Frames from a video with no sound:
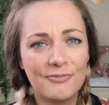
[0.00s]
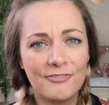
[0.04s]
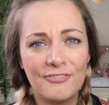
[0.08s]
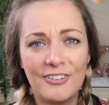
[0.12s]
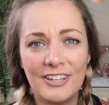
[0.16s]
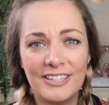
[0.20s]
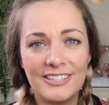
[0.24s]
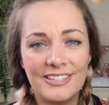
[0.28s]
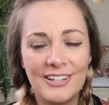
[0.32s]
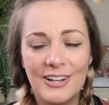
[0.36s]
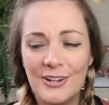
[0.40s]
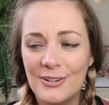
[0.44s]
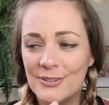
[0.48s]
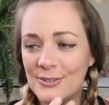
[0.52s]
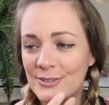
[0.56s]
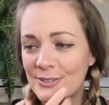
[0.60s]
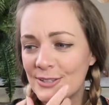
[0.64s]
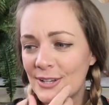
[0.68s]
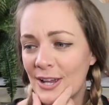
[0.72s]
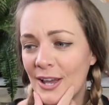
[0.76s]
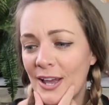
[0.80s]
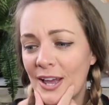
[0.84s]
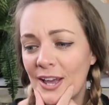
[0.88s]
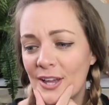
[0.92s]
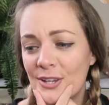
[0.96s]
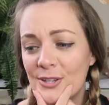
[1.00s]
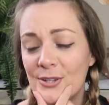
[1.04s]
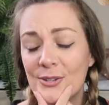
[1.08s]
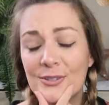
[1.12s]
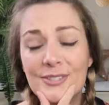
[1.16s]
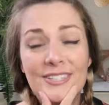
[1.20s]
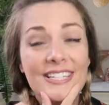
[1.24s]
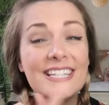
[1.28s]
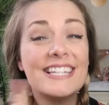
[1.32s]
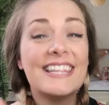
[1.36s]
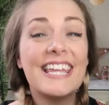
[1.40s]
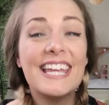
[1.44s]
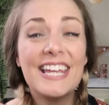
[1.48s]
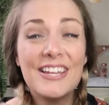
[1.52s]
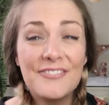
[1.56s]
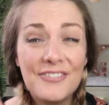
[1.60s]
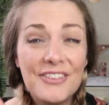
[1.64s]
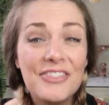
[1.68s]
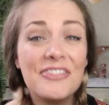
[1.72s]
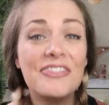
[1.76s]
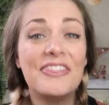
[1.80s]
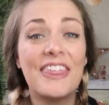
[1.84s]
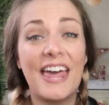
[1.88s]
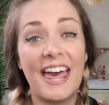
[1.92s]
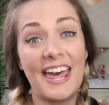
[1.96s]
videos, you'll see that
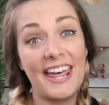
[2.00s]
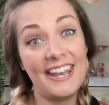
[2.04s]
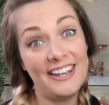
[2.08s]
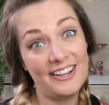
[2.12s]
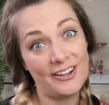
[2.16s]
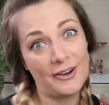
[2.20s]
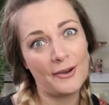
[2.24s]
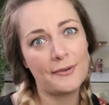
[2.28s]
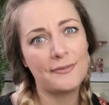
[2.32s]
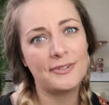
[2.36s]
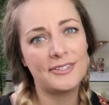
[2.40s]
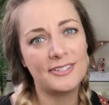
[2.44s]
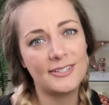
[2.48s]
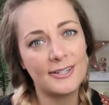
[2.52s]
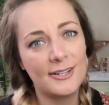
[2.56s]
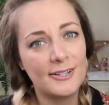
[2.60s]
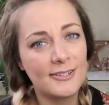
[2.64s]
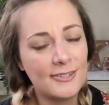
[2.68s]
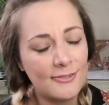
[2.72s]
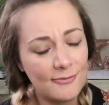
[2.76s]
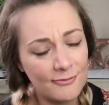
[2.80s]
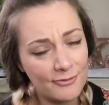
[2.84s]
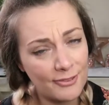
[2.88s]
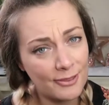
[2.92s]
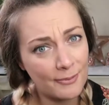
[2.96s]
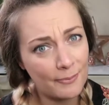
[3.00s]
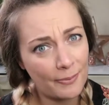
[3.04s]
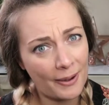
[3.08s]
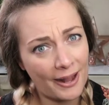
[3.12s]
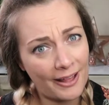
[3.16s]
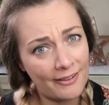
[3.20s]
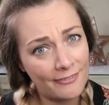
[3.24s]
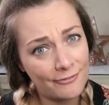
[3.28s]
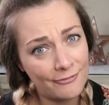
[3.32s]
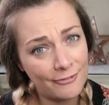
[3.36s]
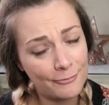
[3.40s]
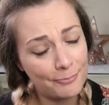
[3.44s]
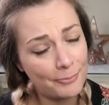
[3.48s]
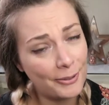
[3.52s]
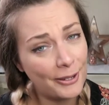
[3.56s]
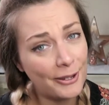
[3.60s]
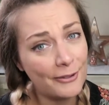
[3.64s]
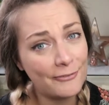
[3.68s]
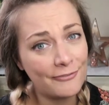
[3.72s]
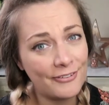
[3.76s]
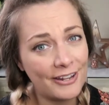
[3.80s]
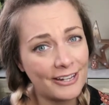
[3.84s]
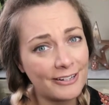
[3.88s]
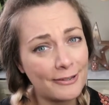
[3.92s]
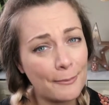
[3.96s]
even then I was searching for the
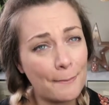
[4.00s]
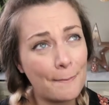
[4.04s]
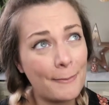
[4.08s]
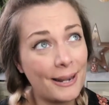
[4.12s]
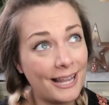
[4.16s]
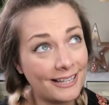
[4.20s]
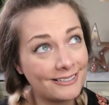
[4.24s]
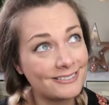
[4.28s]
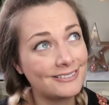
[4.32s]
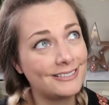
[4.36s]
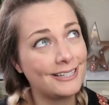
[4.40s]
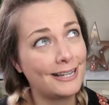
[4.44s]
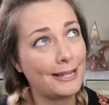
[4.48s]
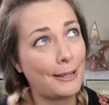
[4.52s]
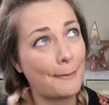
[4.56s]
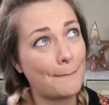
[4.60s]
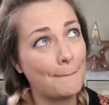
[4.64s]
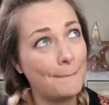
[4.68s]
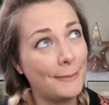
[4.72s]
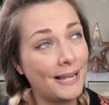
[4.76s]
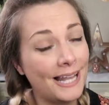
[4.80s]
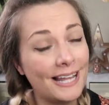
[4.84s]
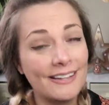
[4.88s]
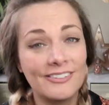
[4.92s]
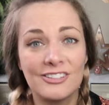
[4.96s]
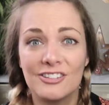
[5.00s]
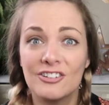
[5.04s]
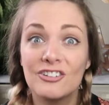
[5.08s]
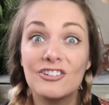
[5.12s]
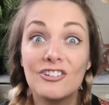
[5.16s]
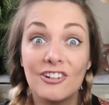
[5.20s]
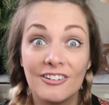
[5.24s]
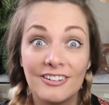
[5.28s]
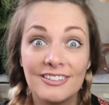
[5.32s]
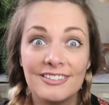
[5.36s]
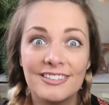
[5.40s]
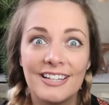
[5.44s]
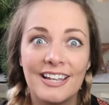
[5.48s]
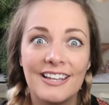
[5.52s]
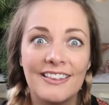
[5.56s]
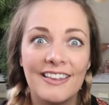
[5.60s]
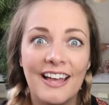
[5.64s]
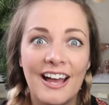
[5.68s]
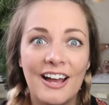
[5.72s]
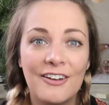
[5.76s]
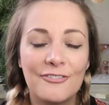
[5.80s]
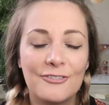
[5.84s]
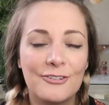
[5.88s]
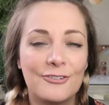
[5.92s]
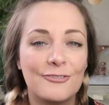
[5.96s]
perfect plastic plant. Try saying
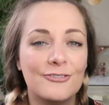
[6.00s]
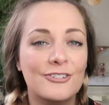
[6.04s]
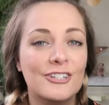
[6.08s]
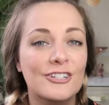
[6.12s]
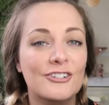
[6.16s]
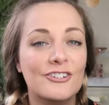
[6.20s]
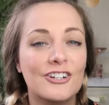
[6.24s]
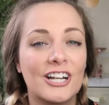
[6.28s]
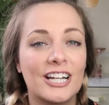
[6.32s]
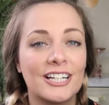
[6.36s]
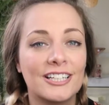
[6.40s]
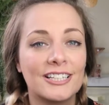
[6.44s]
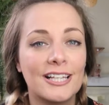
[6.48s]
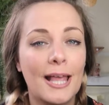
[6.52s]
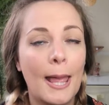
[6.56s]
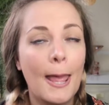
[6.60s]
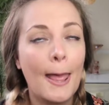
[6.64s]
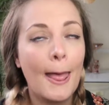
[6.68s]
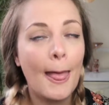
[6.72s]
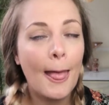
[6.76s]
that after a few drinks.